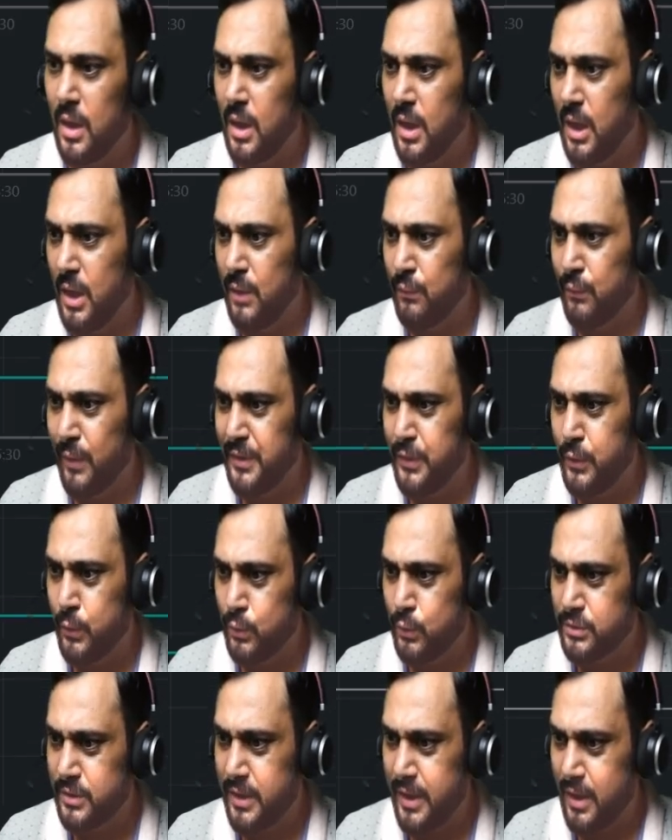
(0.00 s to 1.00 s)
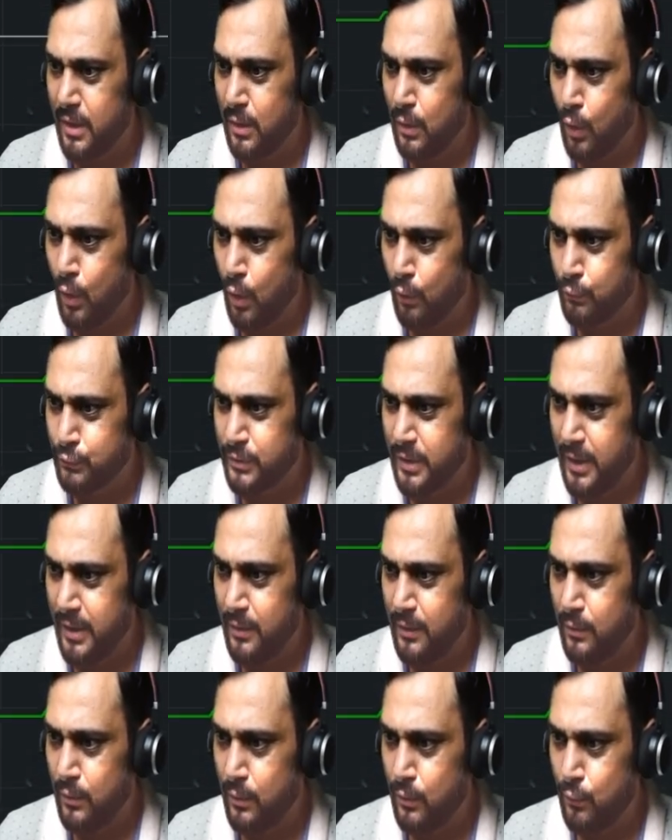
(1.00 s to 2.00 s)
If I use here offset
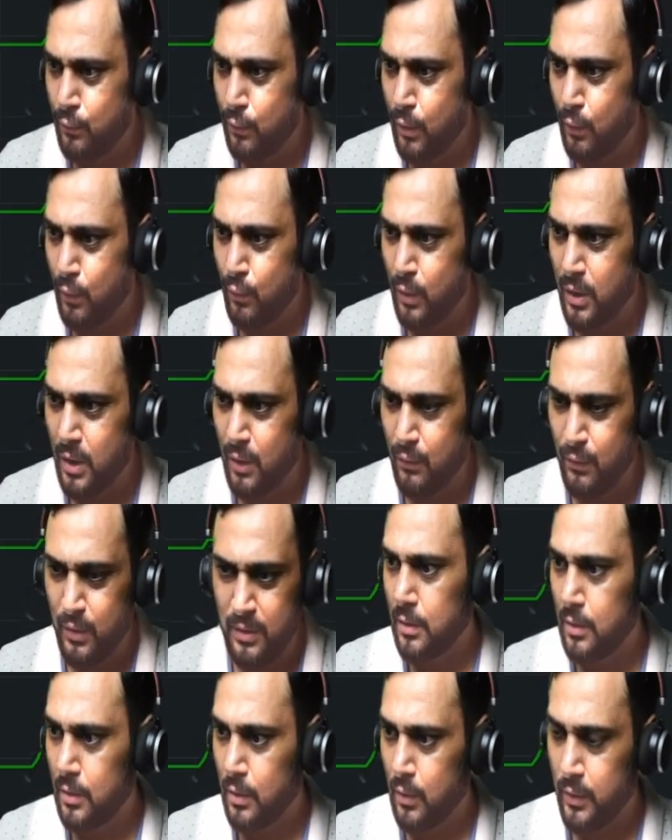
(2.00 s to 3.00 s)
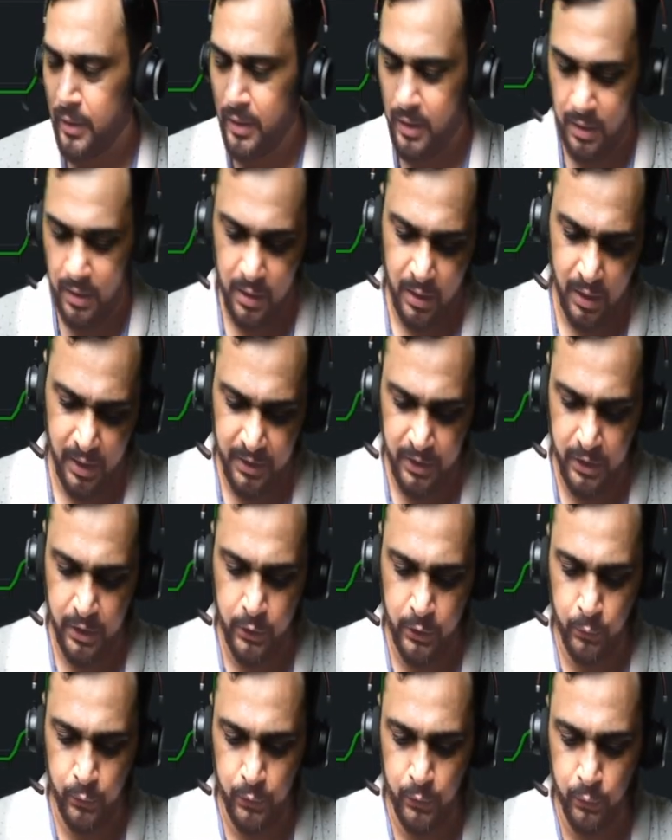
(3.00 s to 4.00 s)
for 1 hour, now here I need
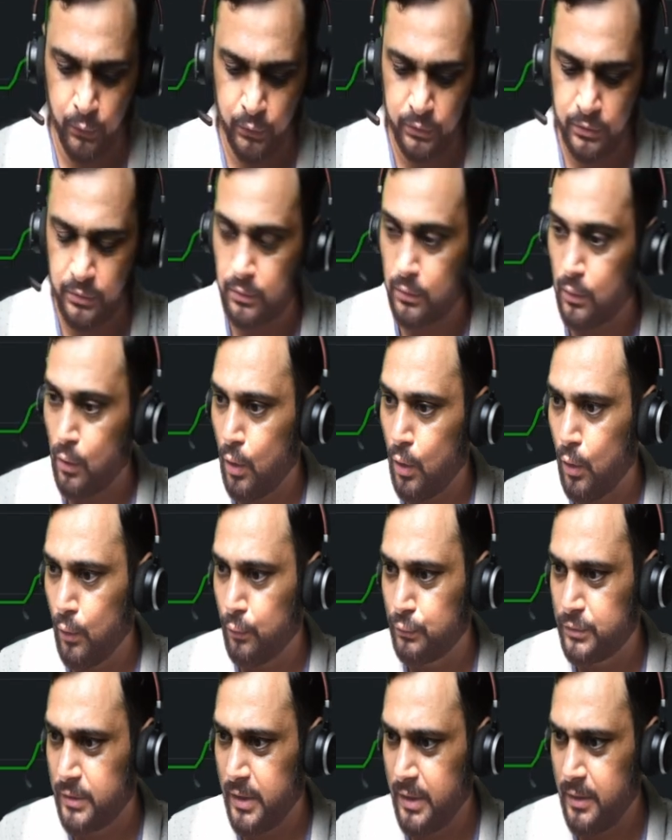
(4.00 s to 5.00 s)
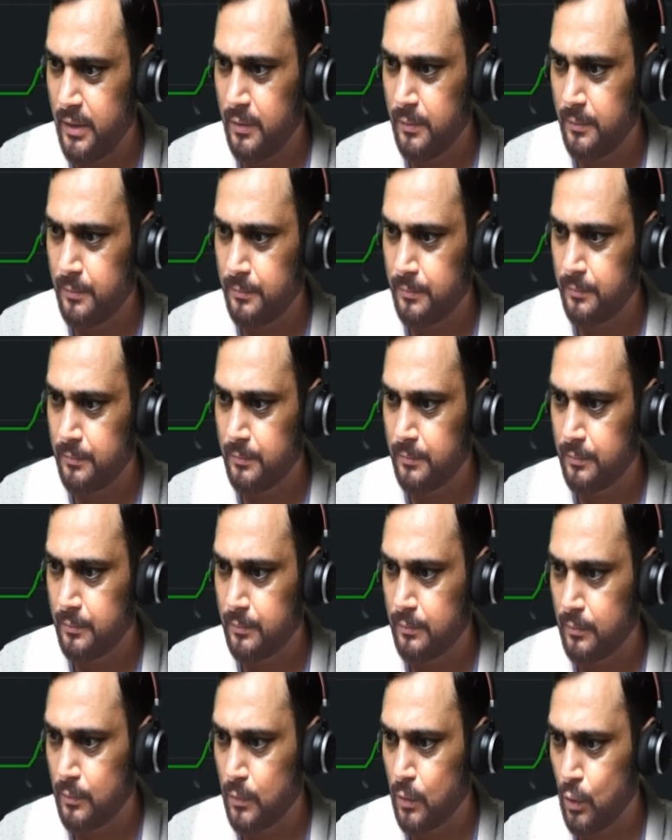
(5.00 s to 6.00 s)
to use offset
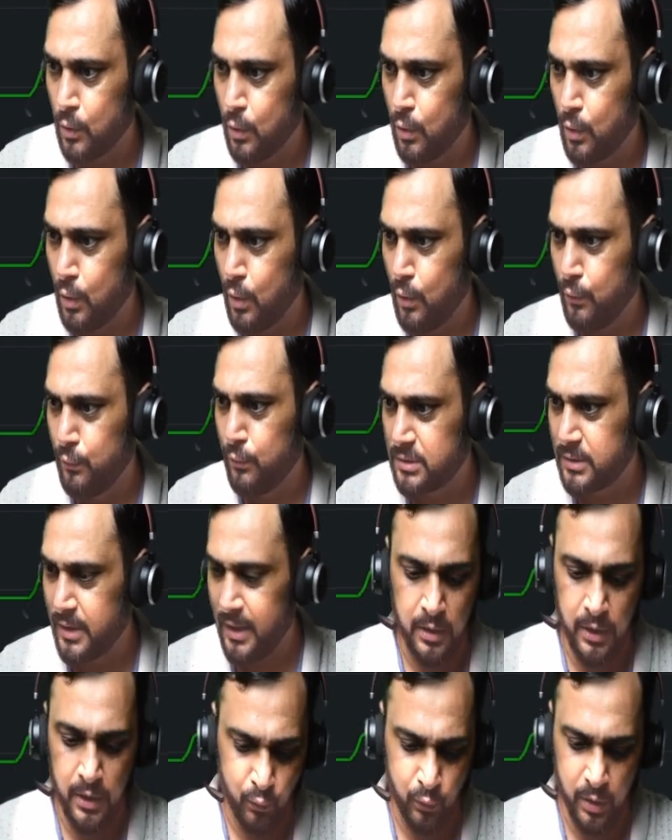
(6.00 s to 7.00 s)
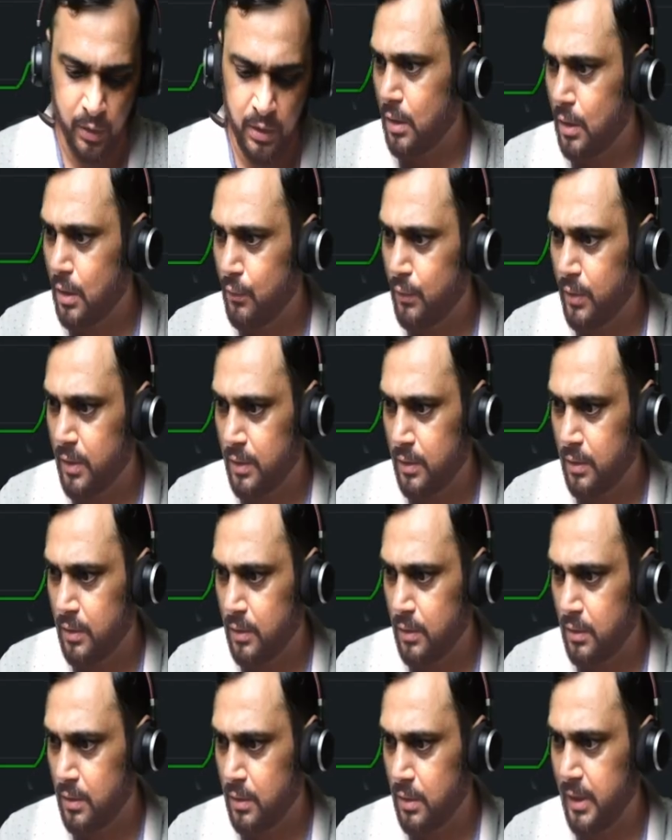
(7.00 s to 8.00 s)
of that 1 hour
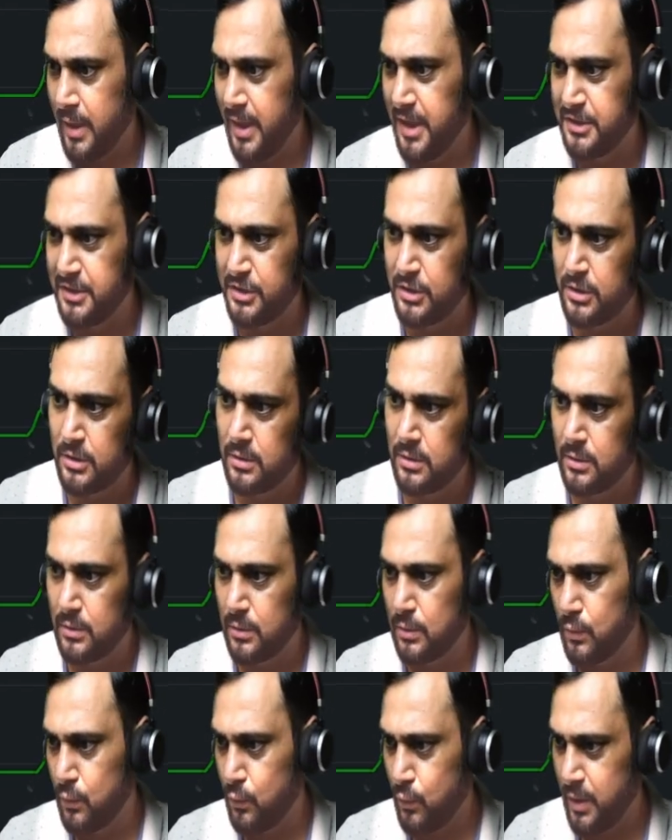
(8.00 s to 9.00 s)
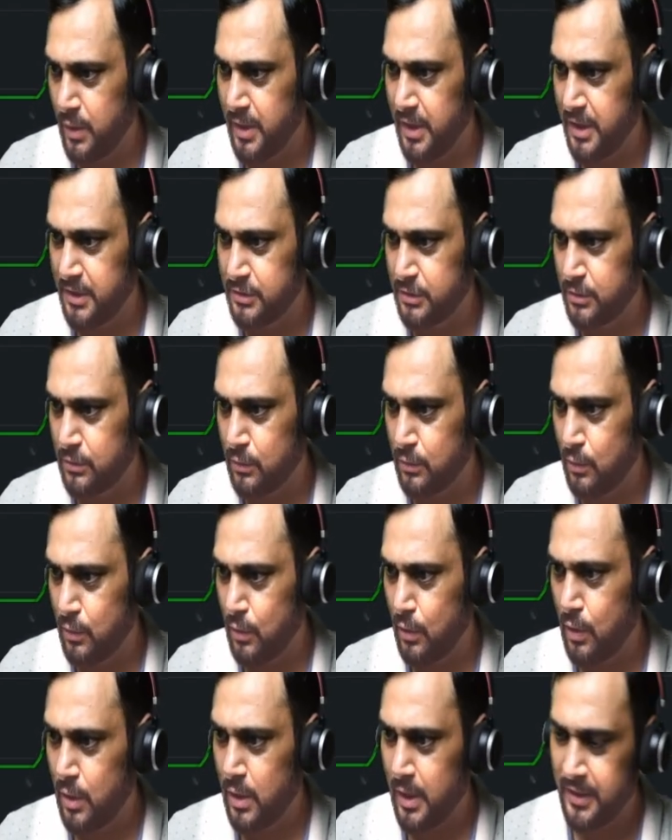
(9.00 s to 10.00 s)
h, 1h,
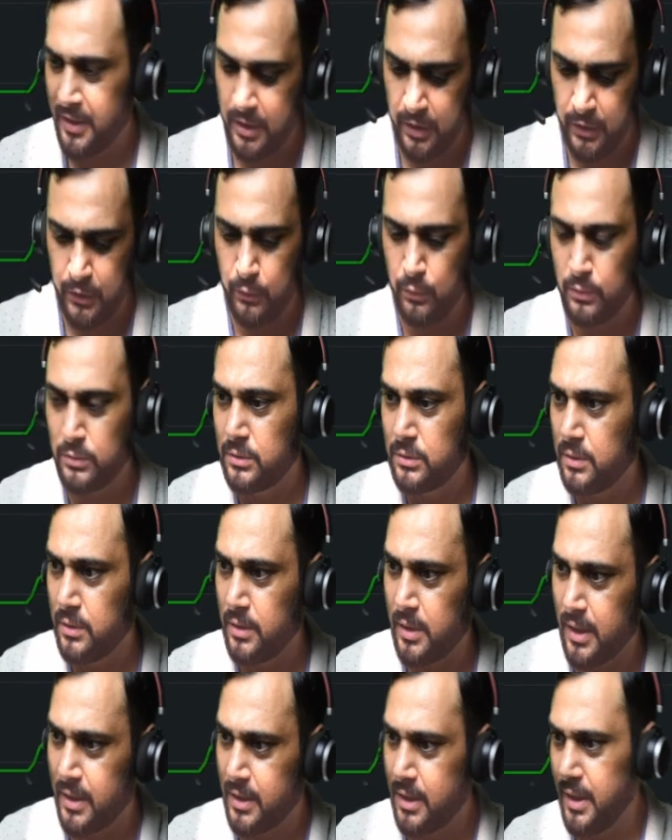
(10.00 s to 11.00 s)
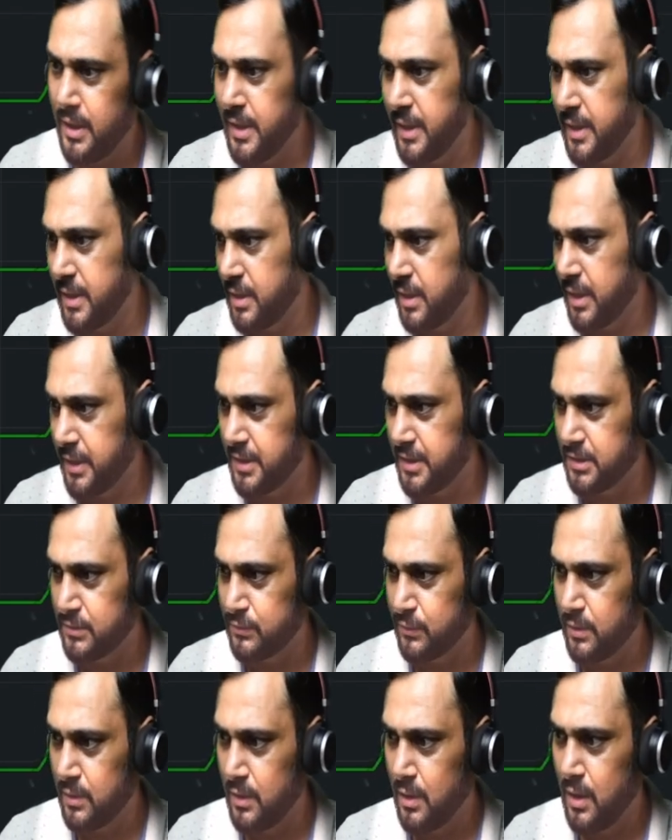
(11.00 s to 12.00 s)
or I can use directly here like this
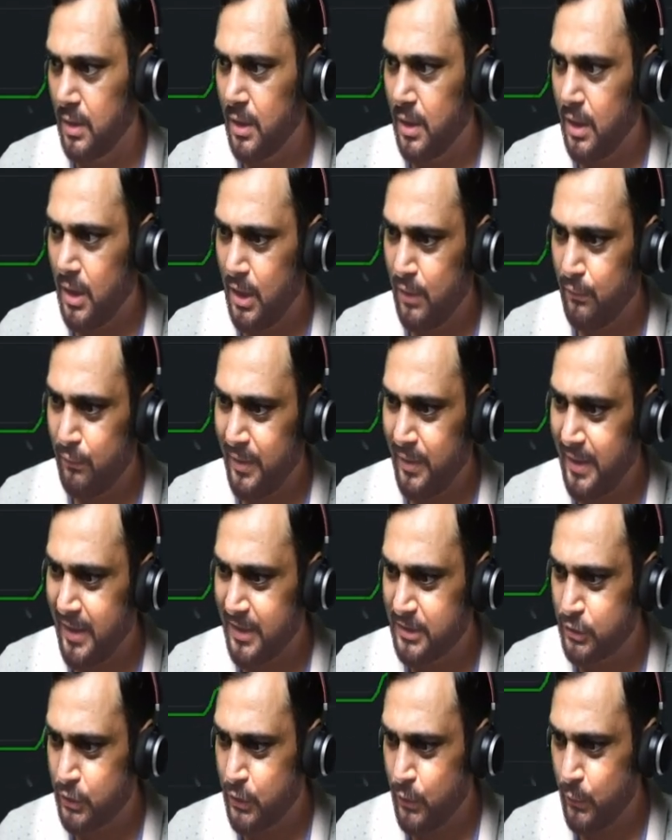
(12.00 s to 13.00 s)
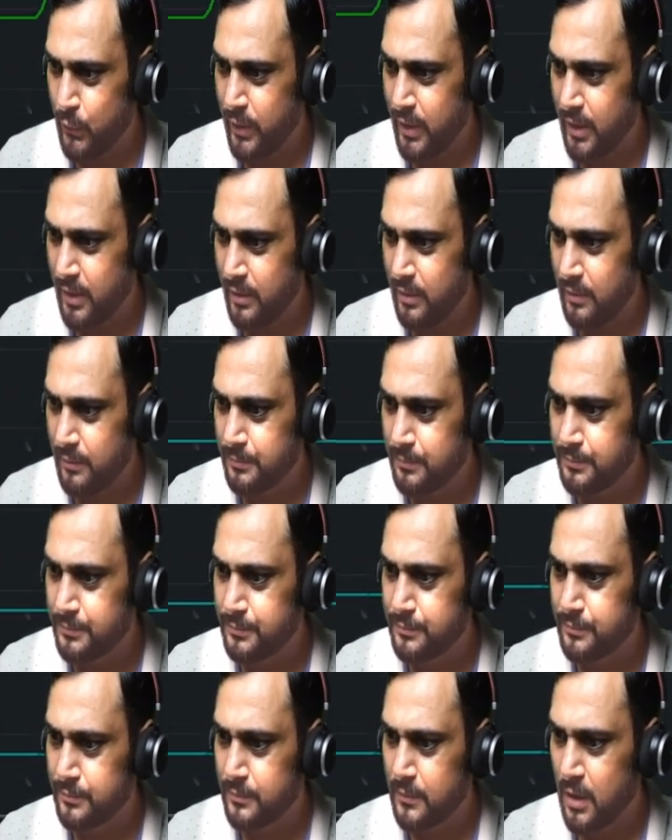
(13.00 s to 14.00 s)
one. If I execute here,
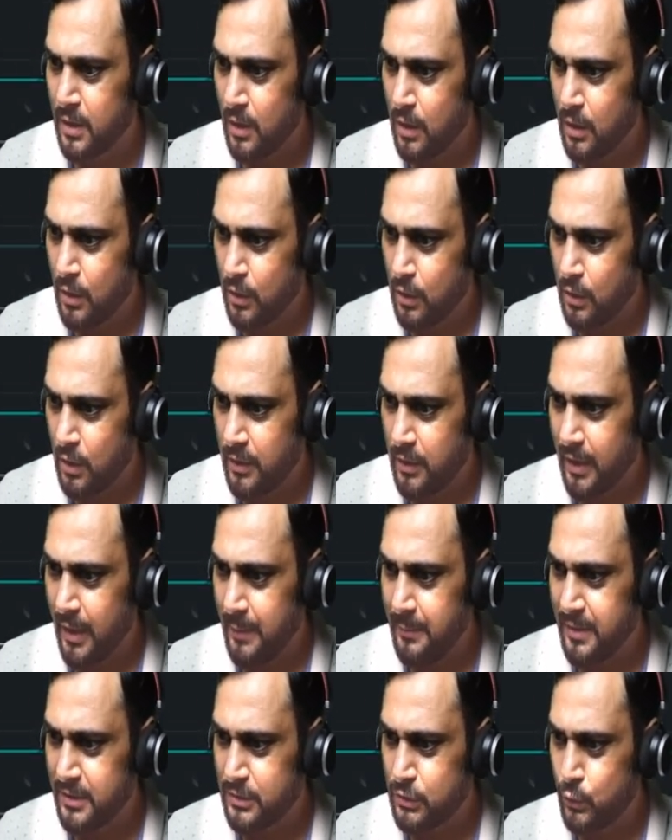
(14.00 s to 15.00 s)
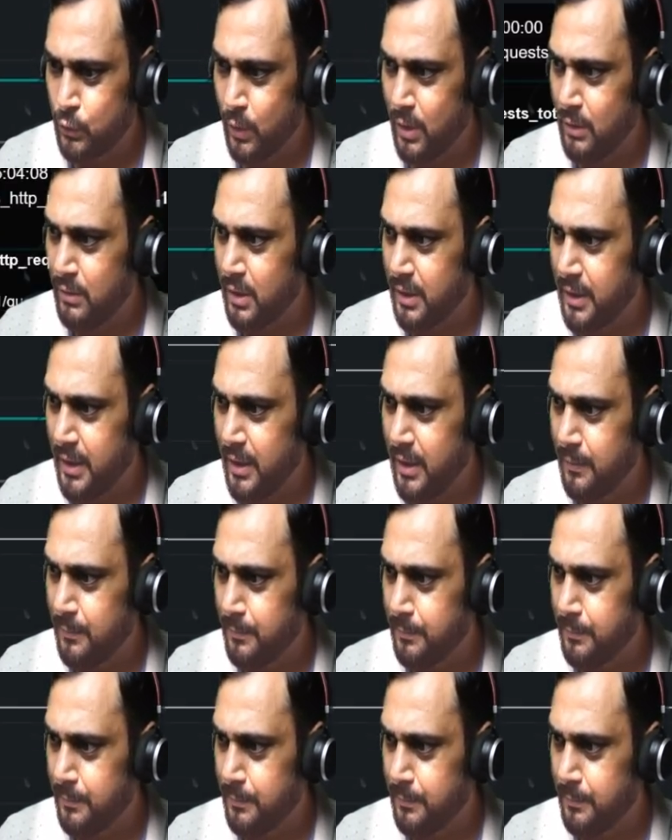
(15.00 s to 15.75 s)
the time is 12:30.